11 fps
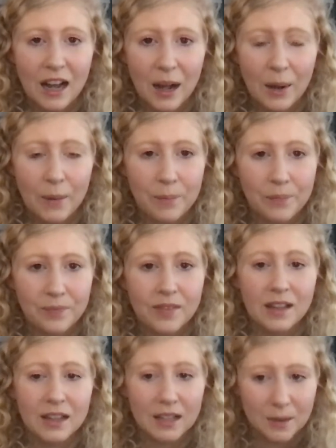um,
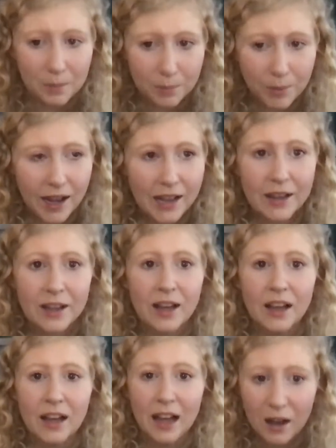but
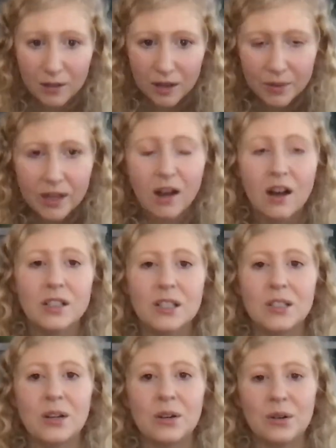how can we
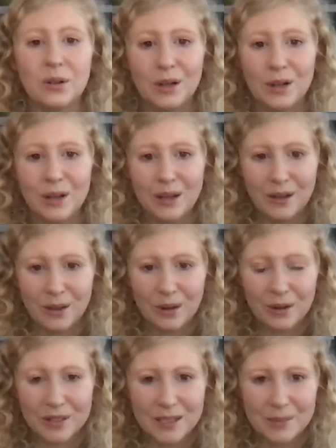also
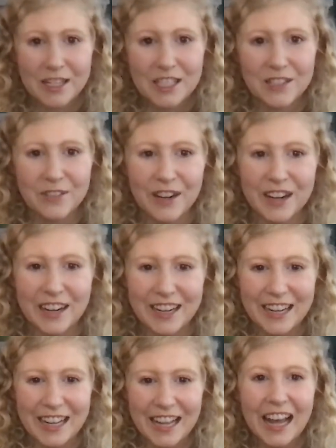hold space for
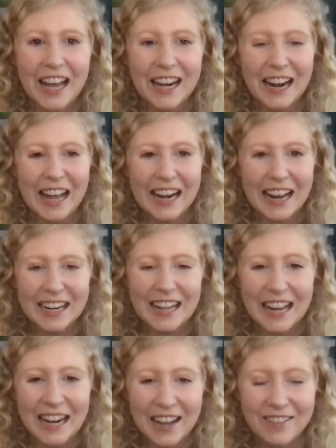and, and, and,
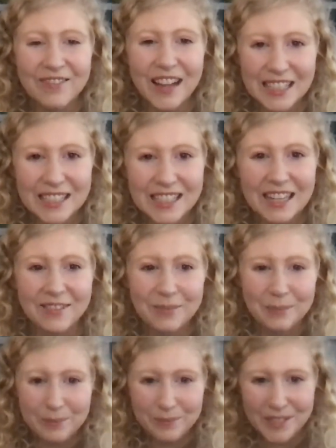and have medicine of
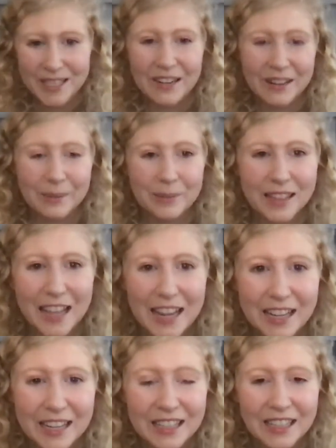sacred
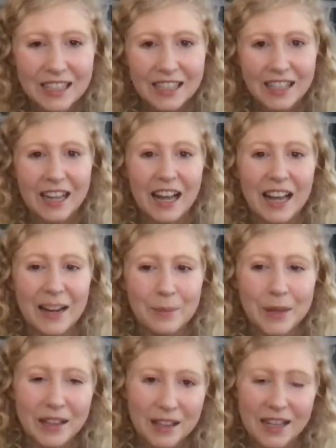play and
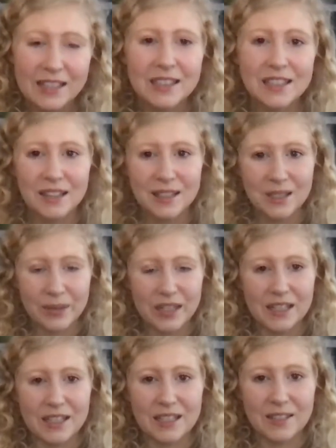being connected to the
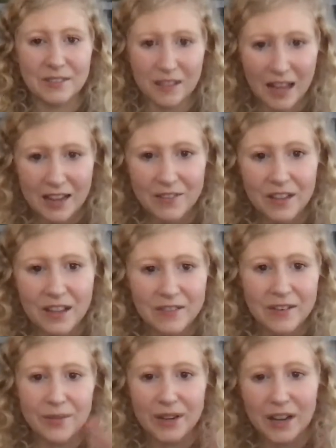sweetness of life,
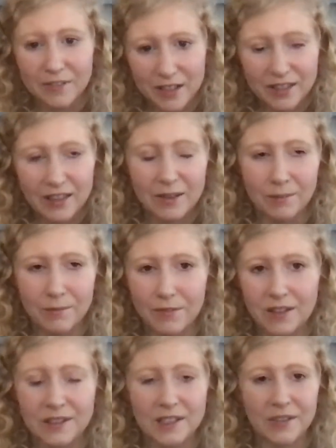even when everything
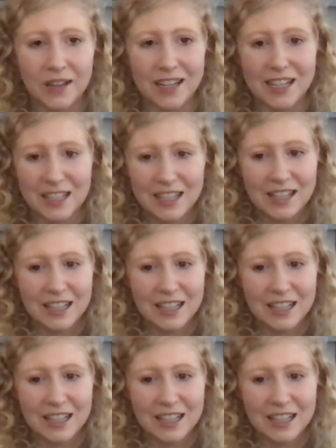feels very